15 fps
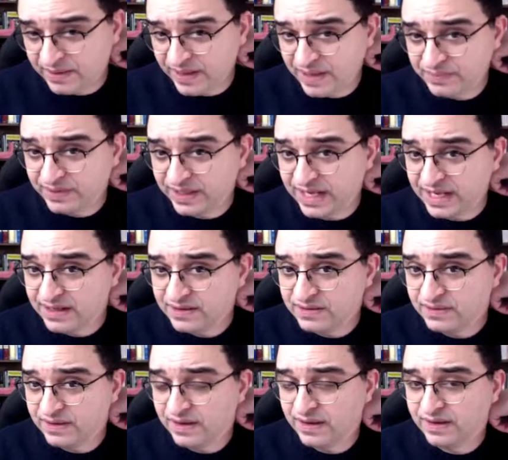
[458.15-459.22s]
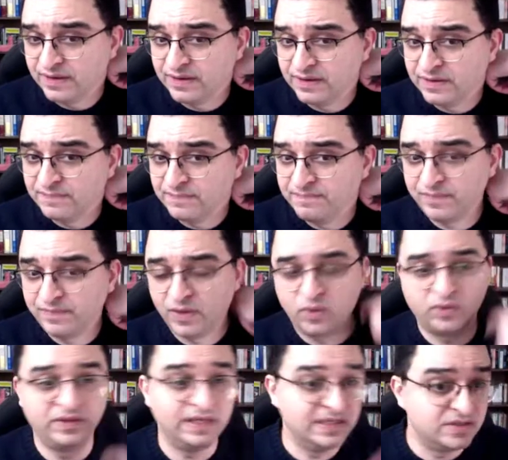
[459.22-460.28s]
implicated um,
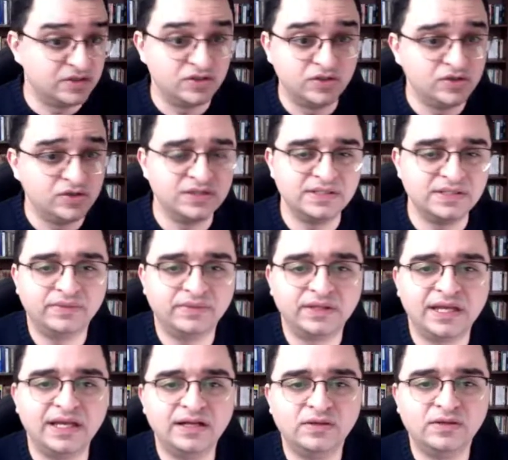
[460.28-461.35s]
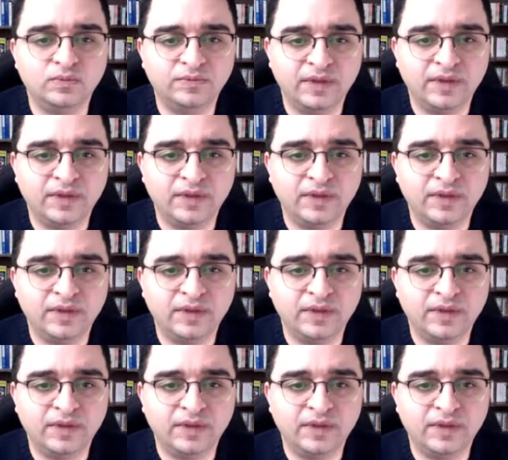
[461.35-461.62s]
or the institutions implicated?